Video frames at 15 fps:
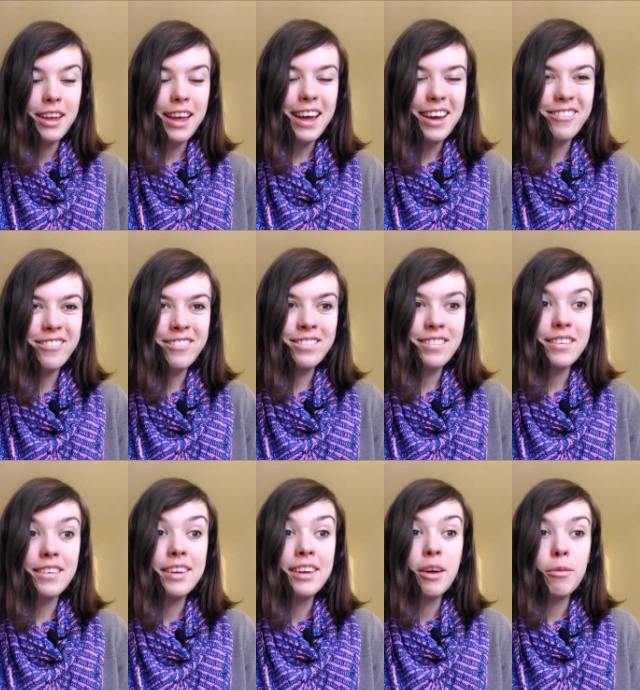Um,
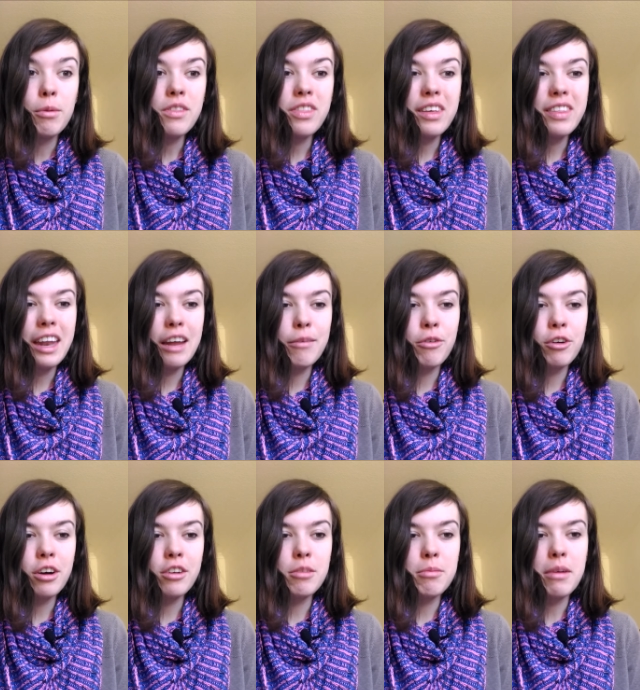one thing that I
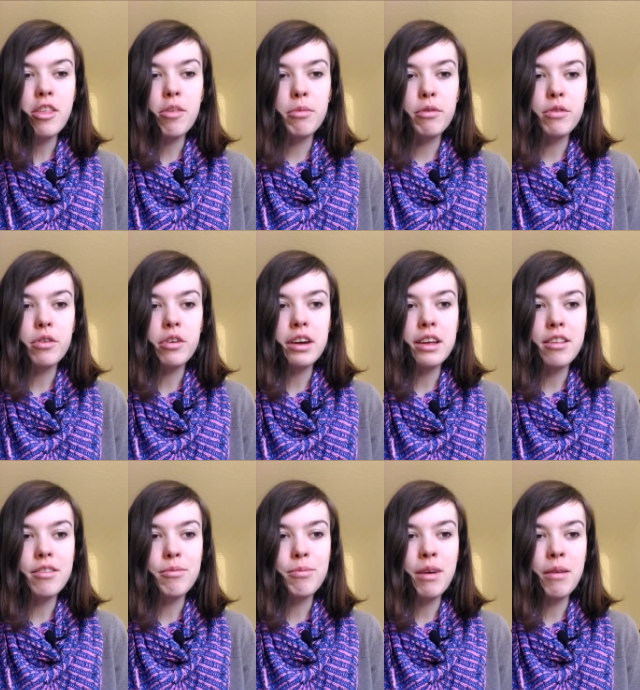forgot to mention before
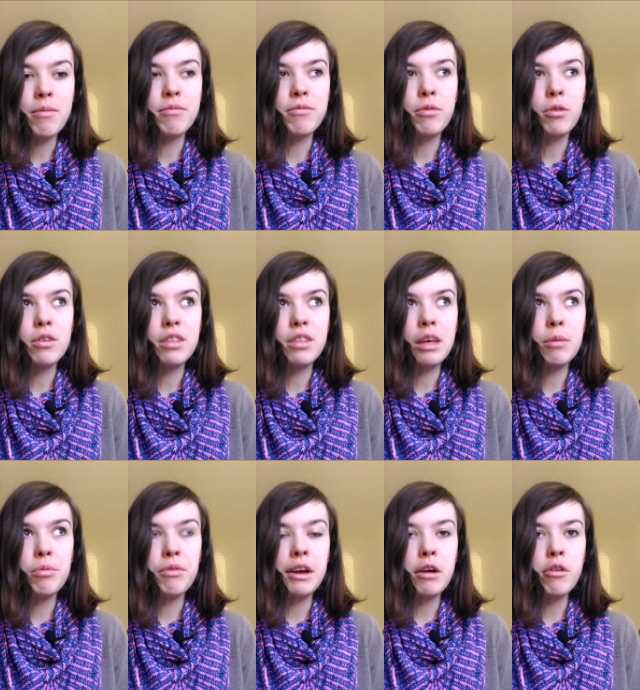is um, for the
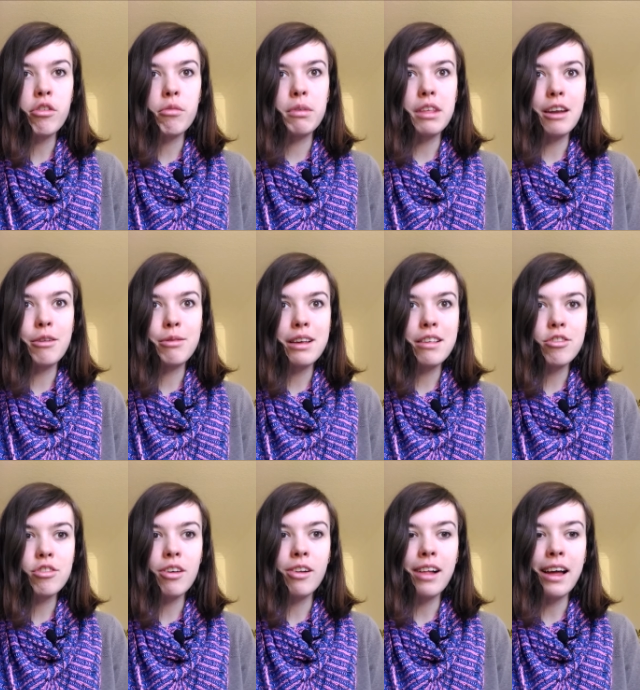brioche with a twist
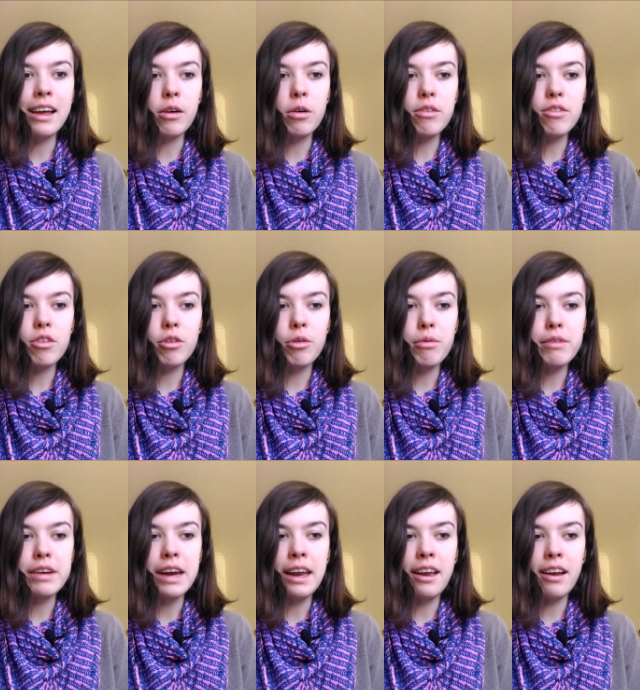shawl, I also
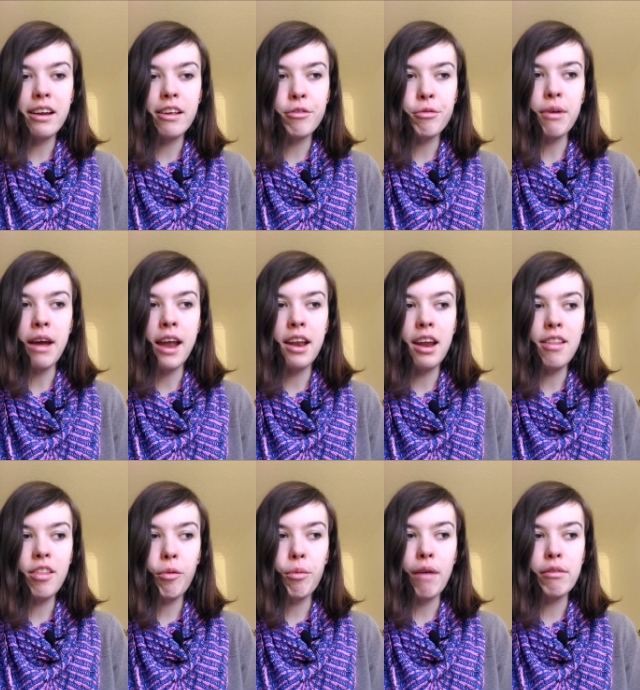created a thread
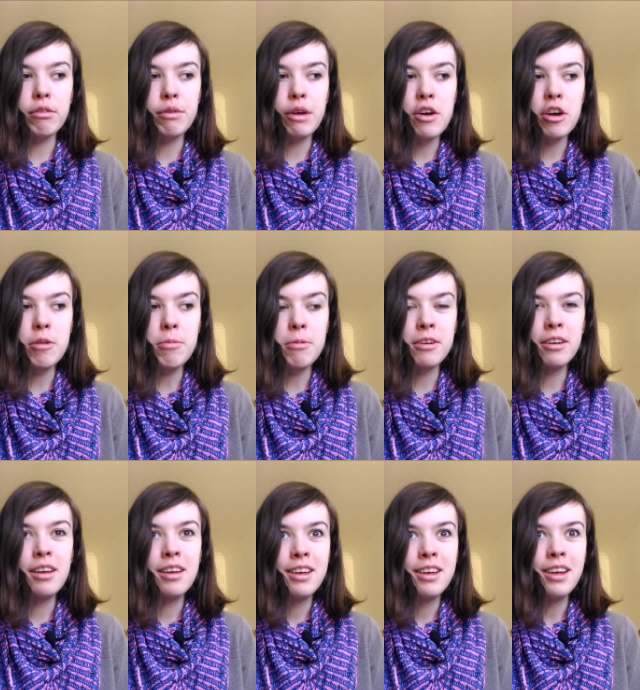in the Ravelry group
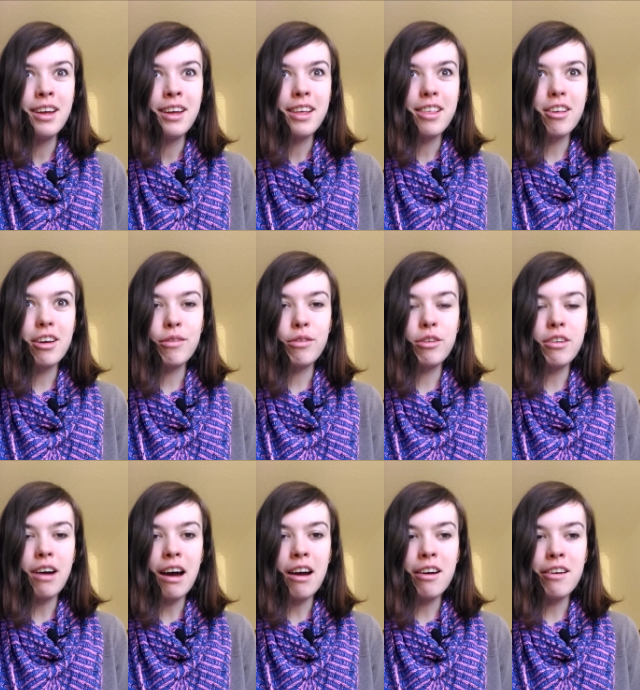so if you
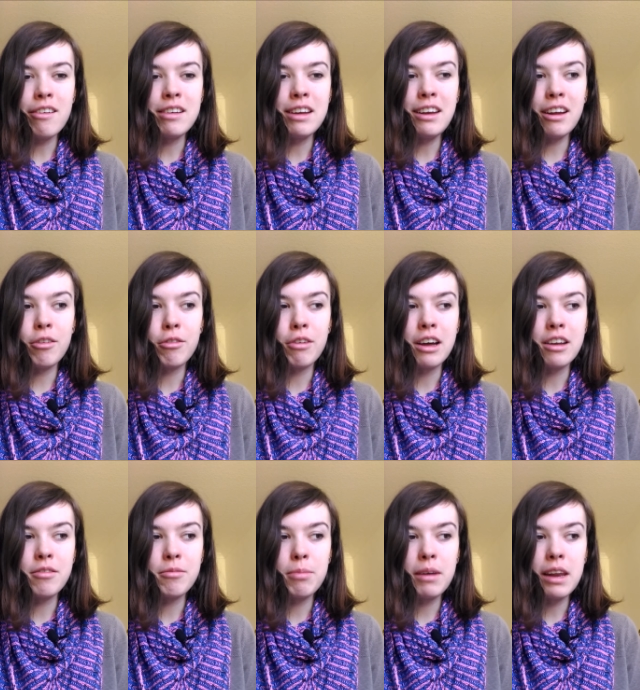are knitting
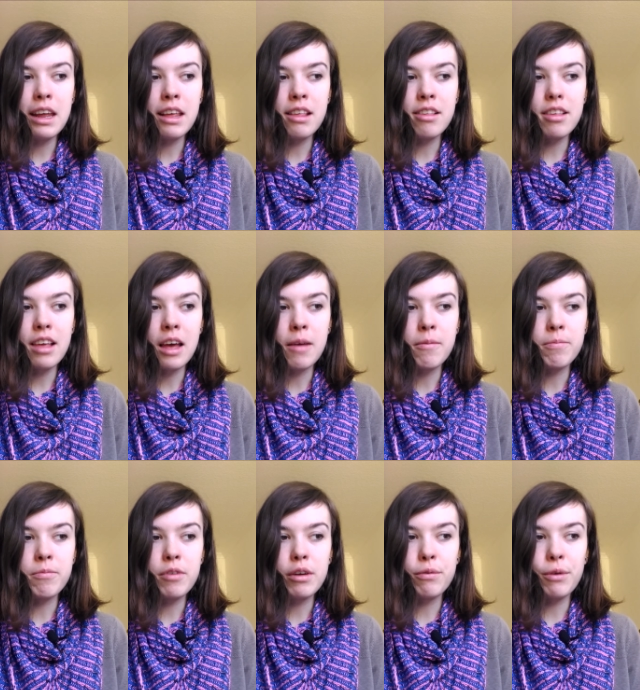one, please
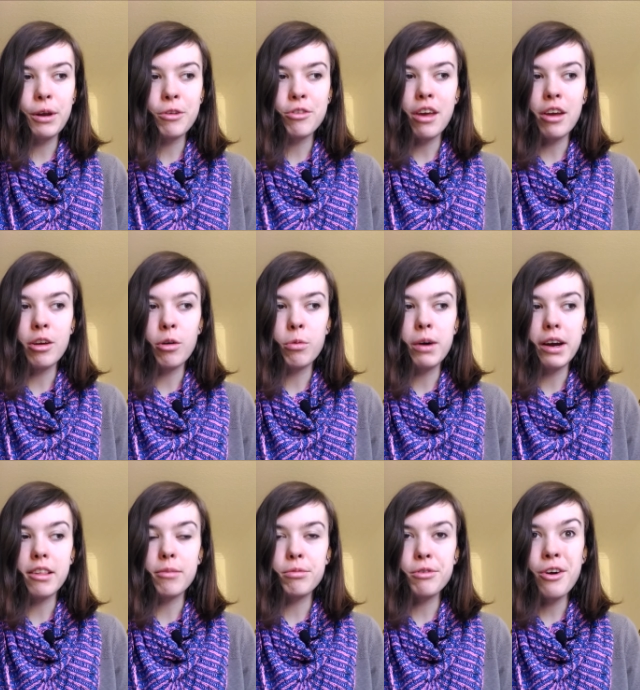um, feel free to share your
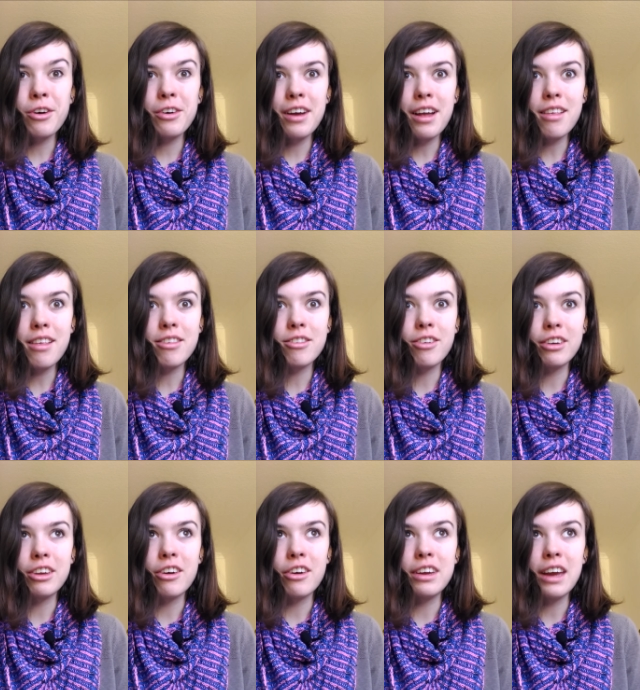works in progress or
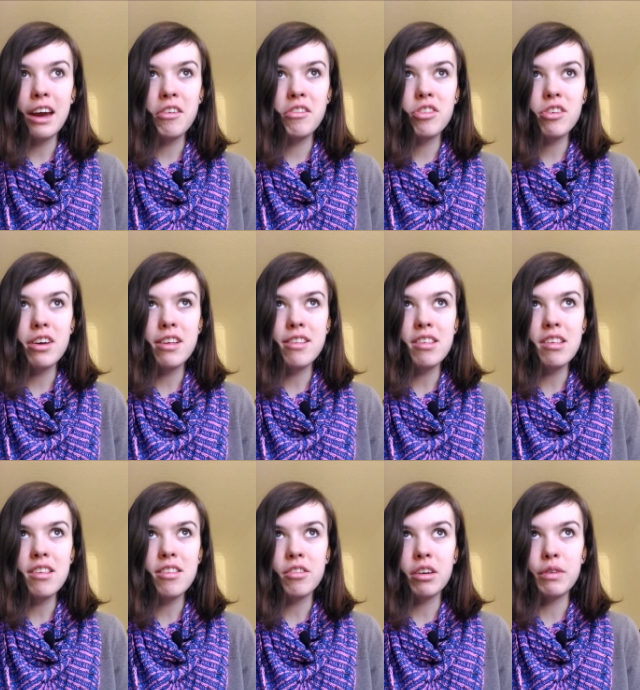your yarn
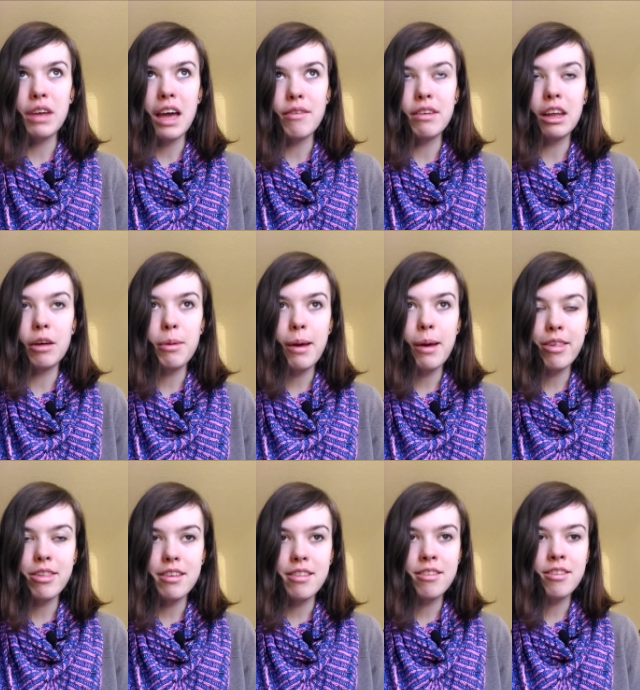choices, or if you have any
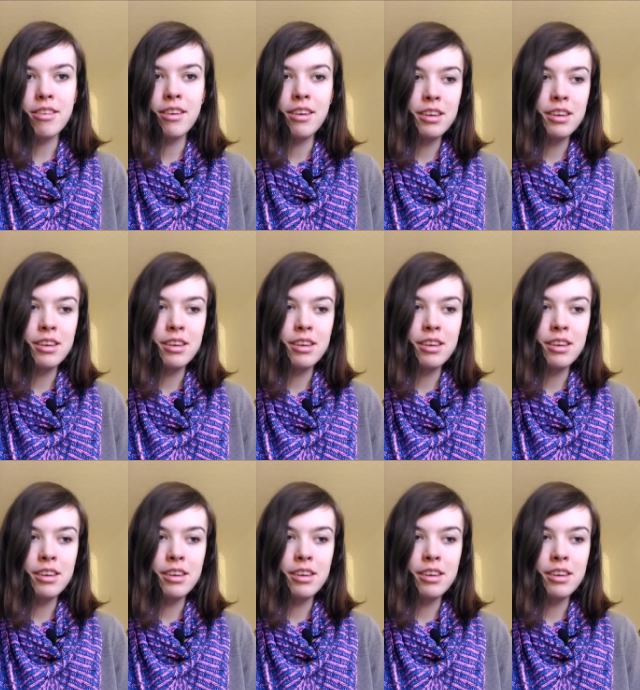questions,